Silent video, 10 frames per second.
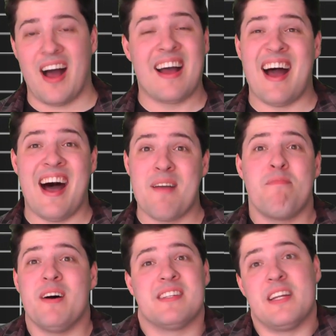I
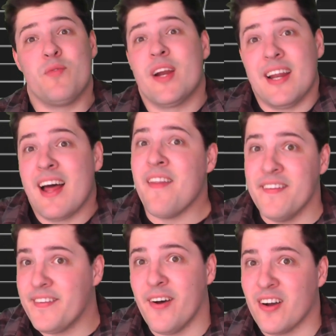personally really like
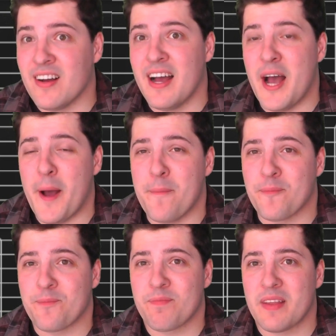the song,
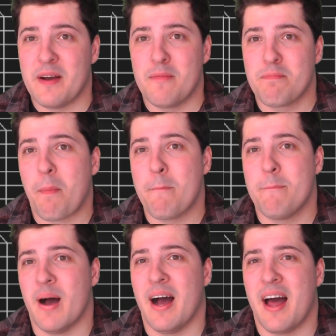
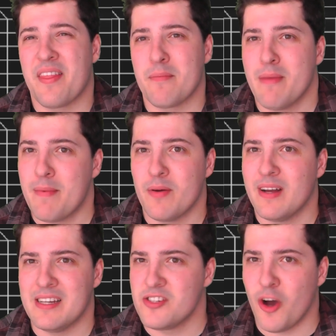but I think maybe
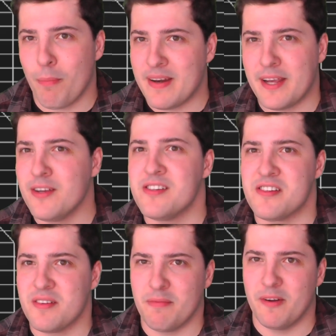it's not been
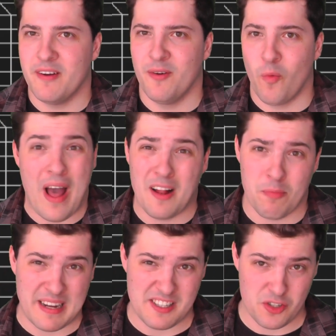used well
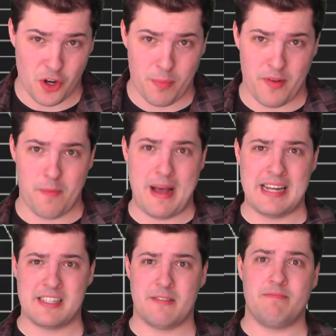by Sewtopia in the
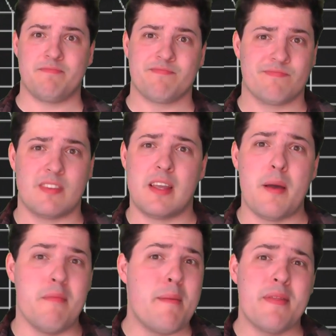past.
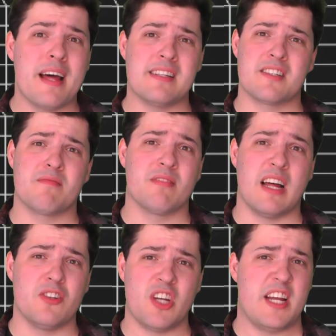Maybe
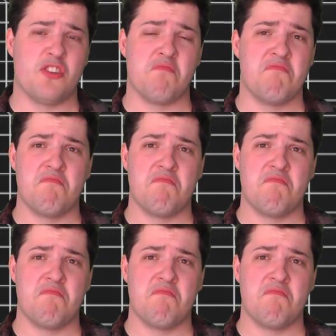that'll change.